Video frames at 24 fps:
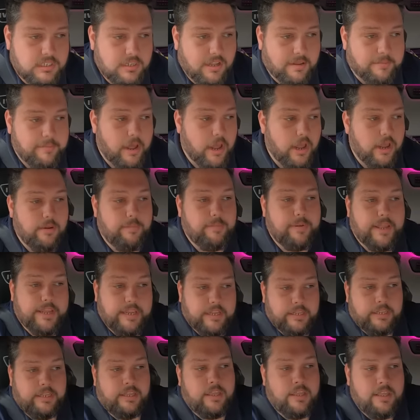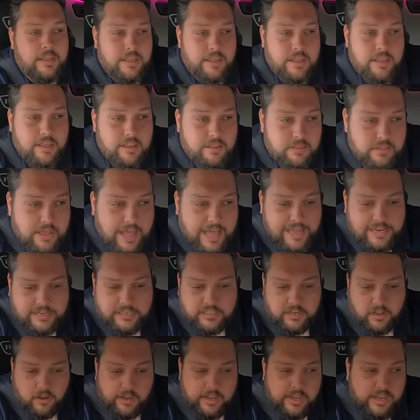I'm hoping
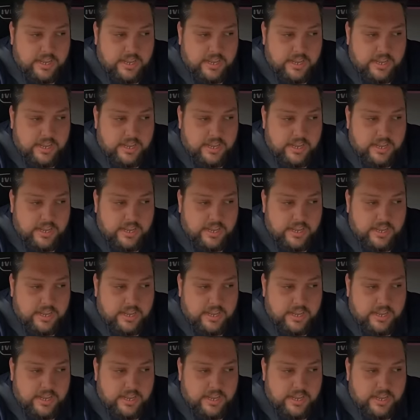that I